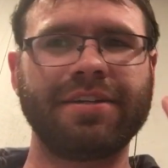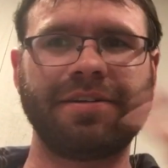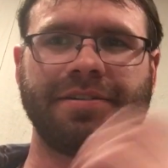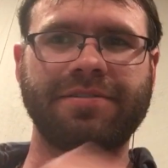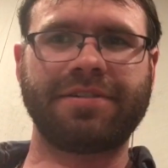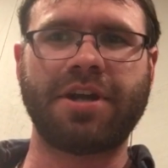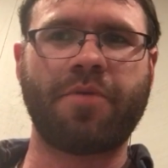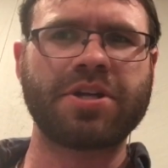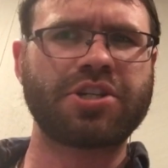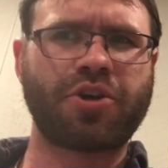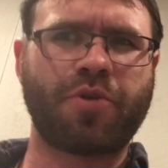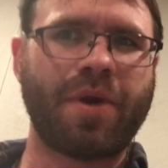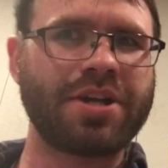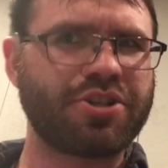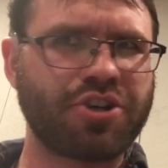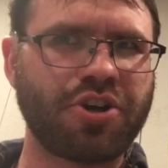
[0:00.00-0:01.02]
no one's
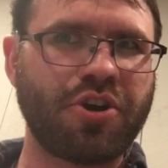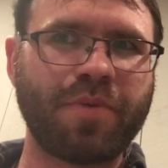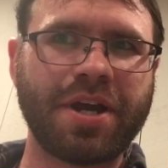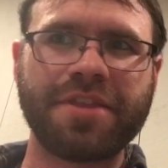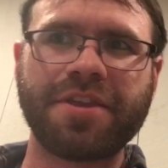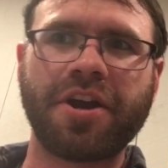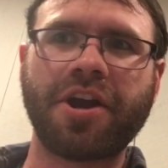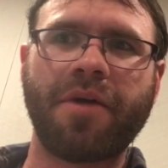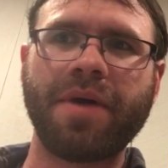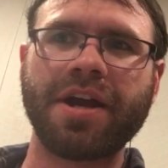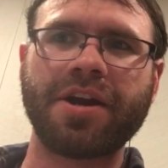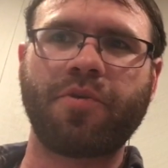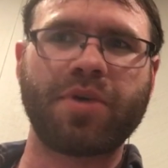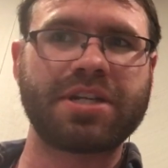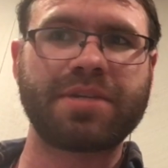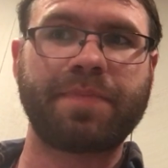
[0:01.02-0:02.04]
quite sure where they're going
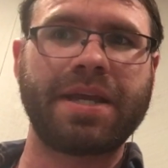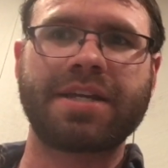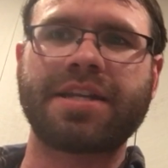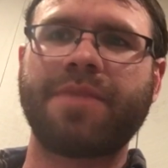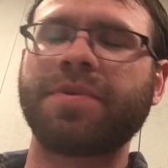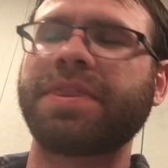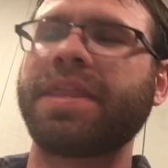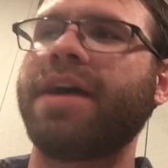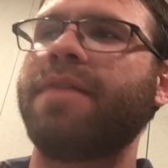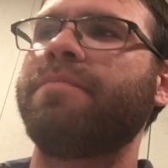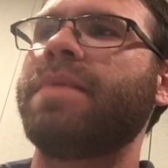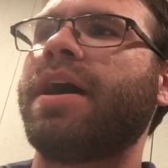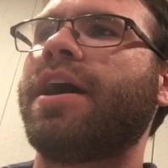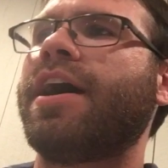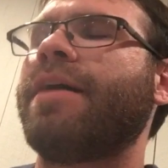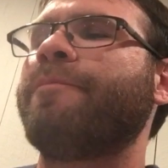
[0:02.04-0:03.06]
or what's being done with
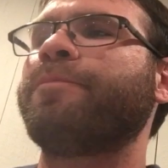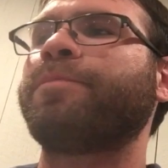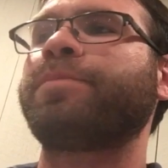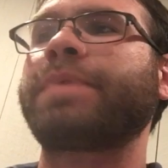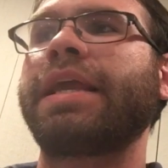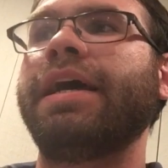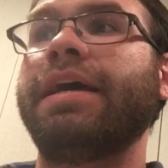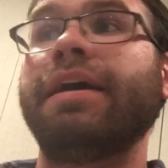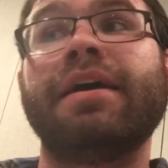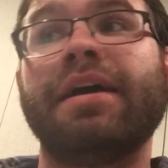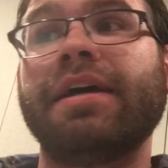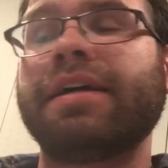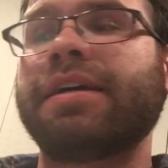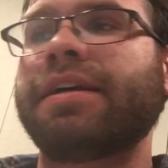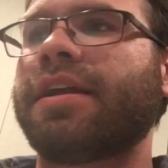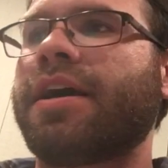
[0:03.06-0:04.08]
them.
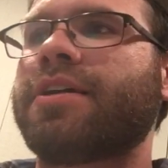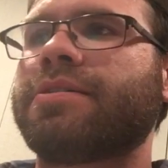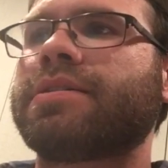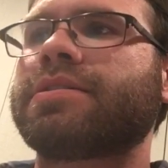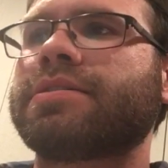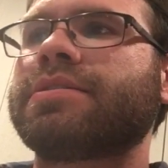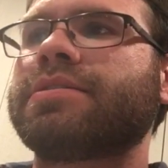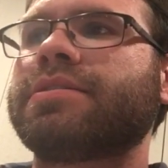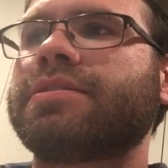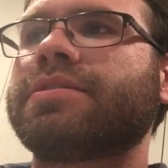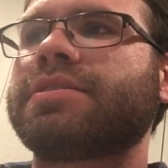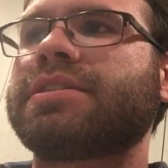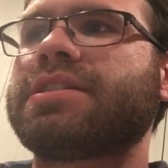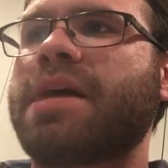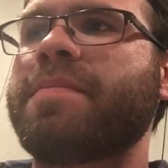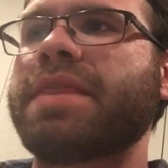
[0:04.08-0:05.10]

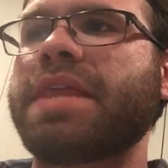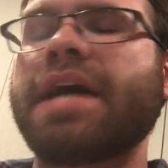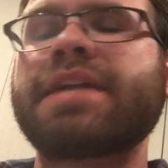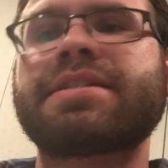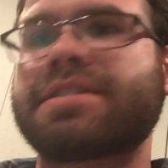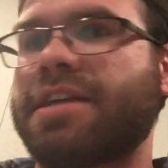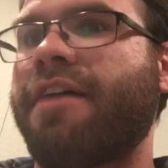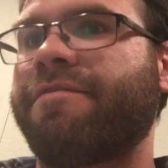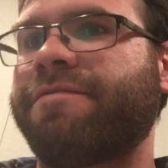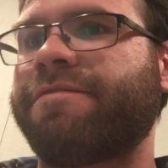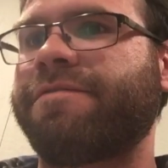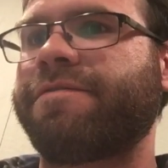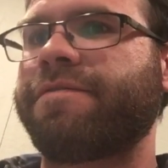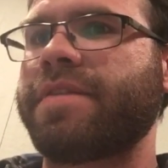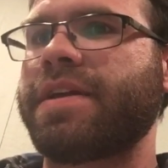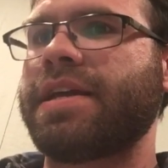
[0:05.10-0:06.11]
Some of that
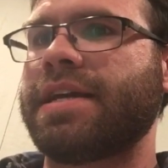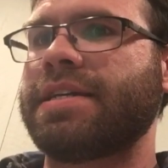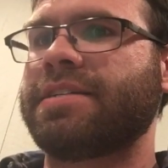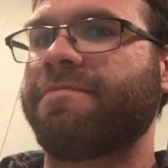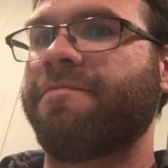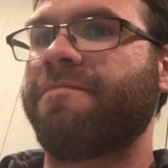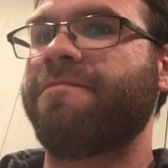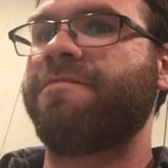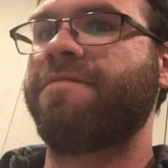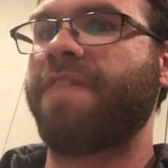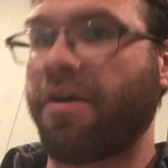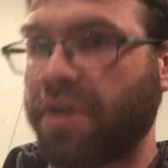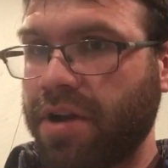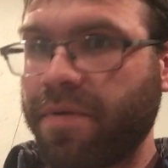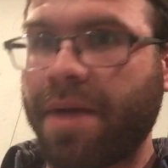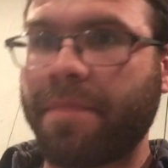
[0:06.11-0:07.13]
stuff is
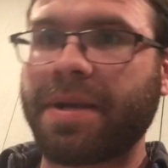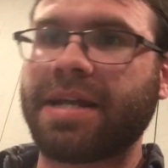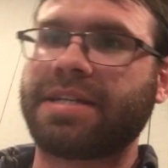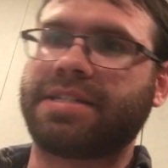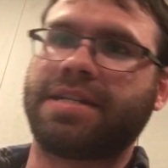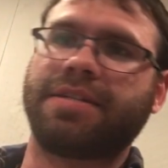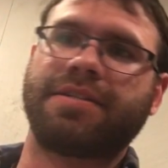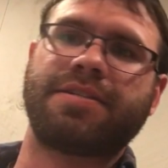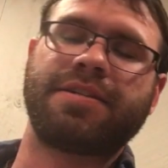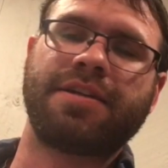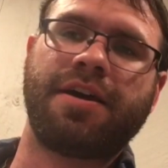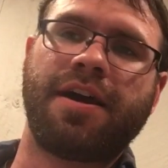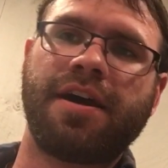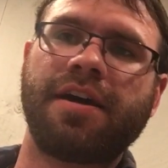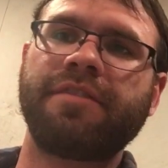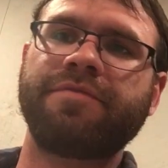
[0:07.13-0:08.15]
very reminiscent
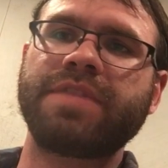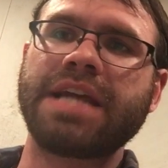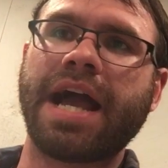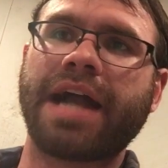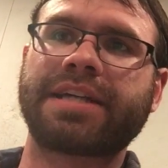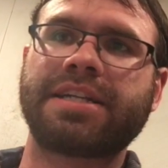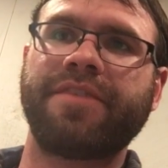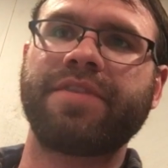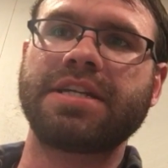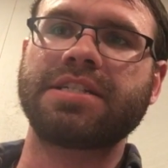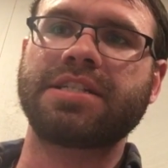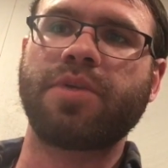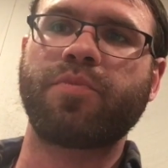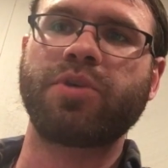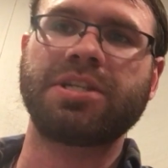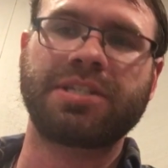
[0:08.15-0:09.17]
of the activities
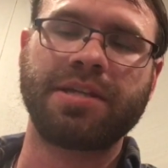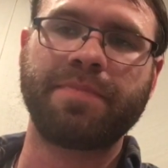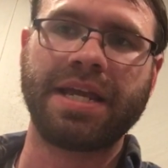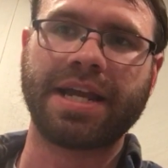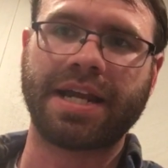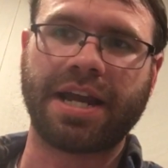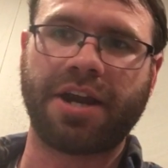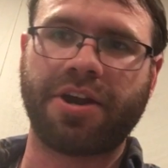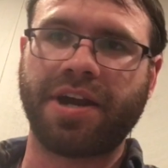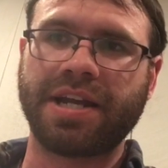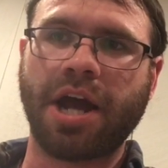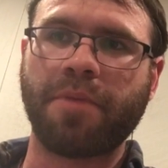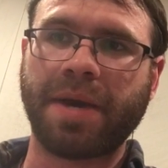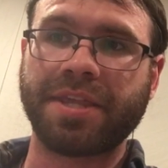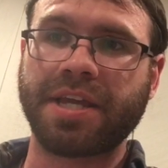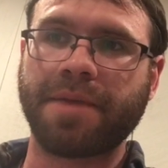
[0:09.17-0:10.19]
that we see being carried
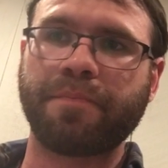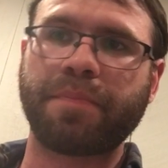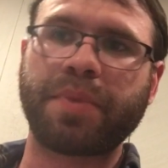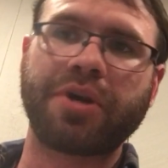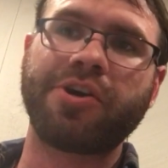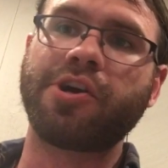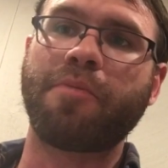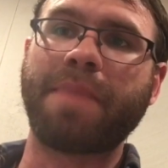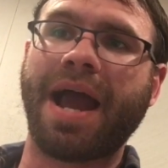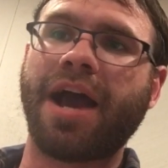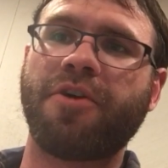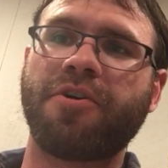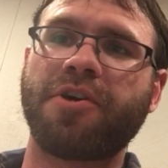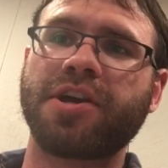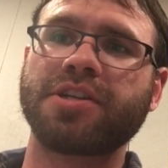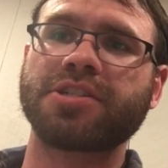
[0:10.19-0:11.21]
out by the imperial
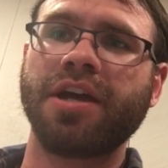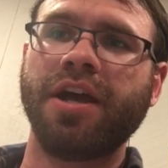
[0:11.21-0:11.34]
powers